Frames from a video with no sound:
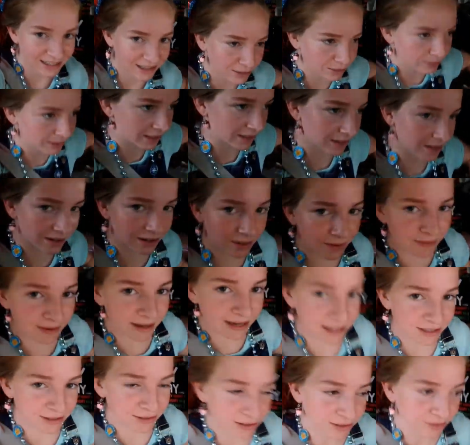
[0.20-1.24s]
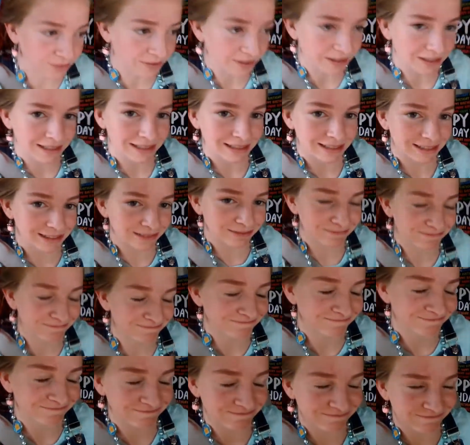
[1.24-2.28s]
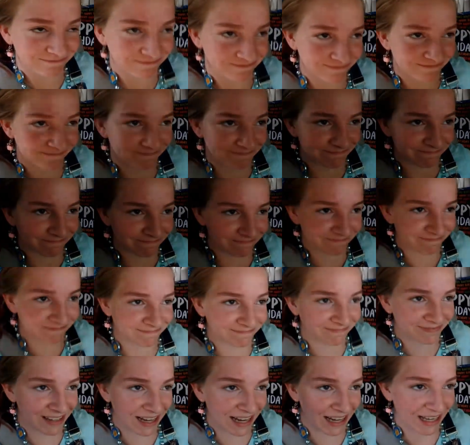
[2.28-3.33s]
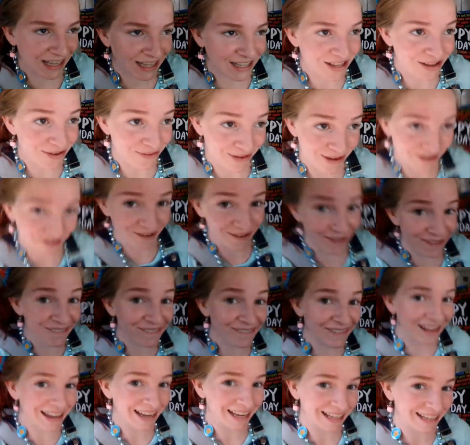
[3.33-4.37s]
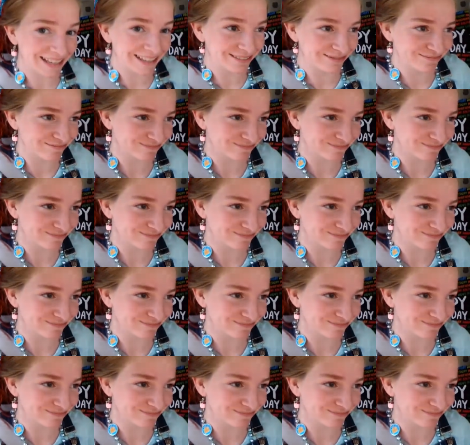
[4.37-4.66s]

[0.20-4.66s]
So we are on our way to SoulFest. You know I didn't bring Simon back. So we are on our way.